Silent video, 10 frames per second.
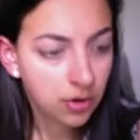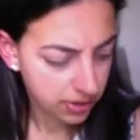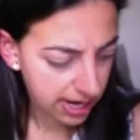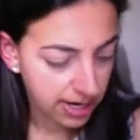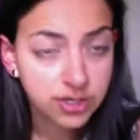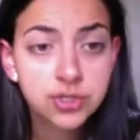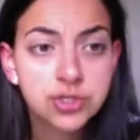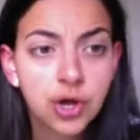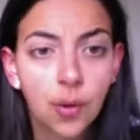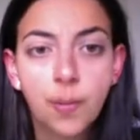Okay,
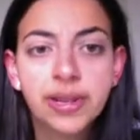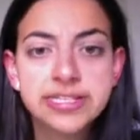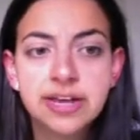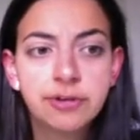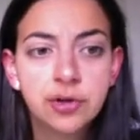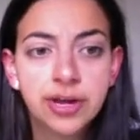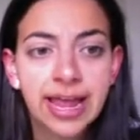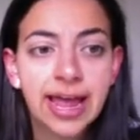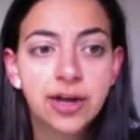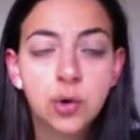so let's have a look
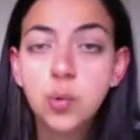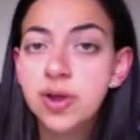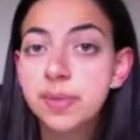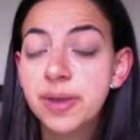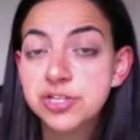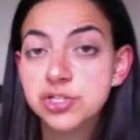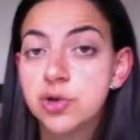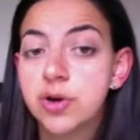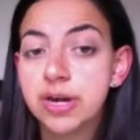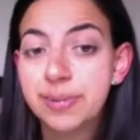at who are the patients
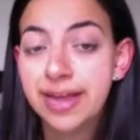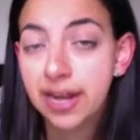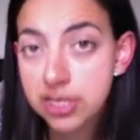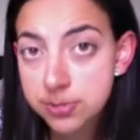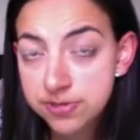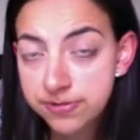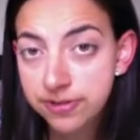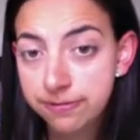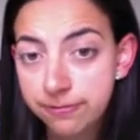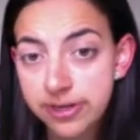who are going to be eligible for
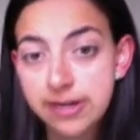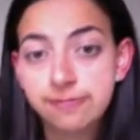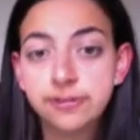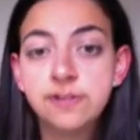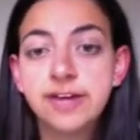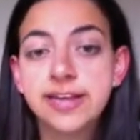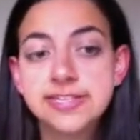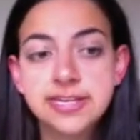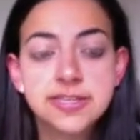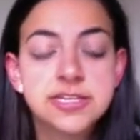the free flu
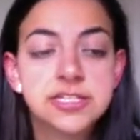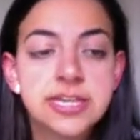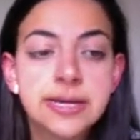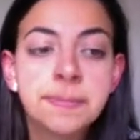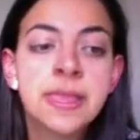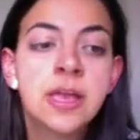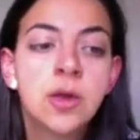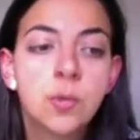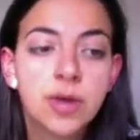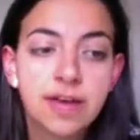vaccine this year.
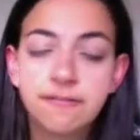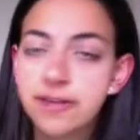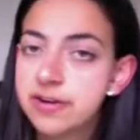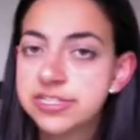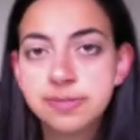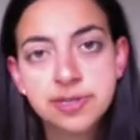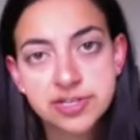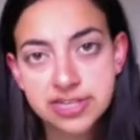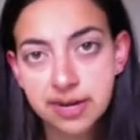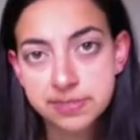We have a very
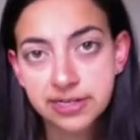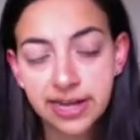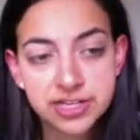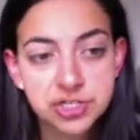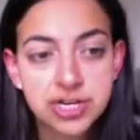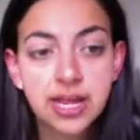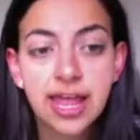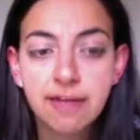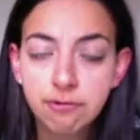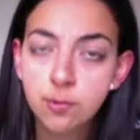similar setup to last year.
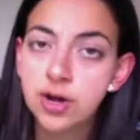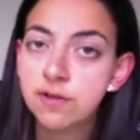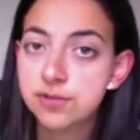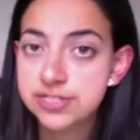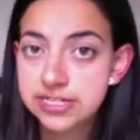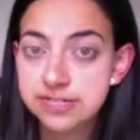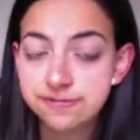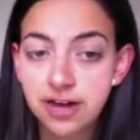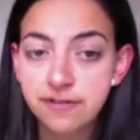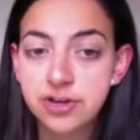Everyone over
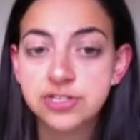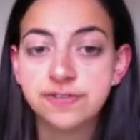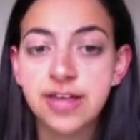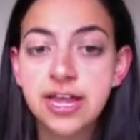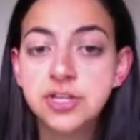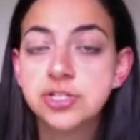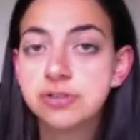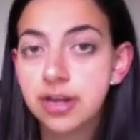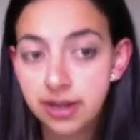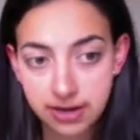65 years of
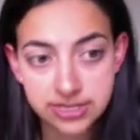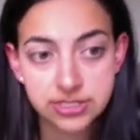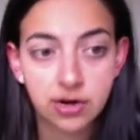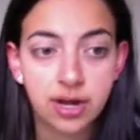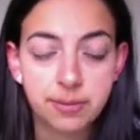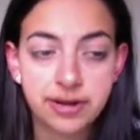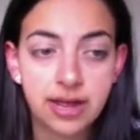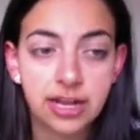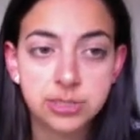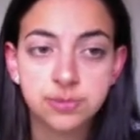age is going to
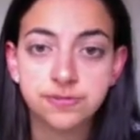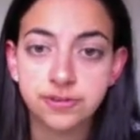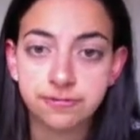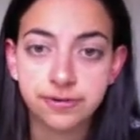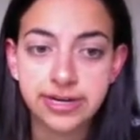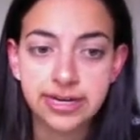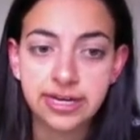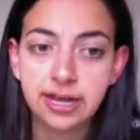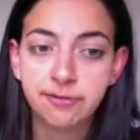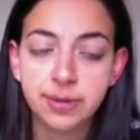be eligible for the
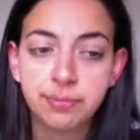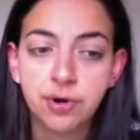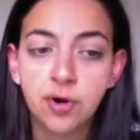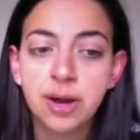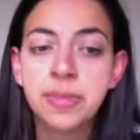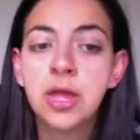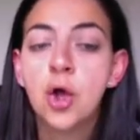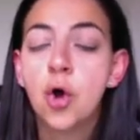free government program.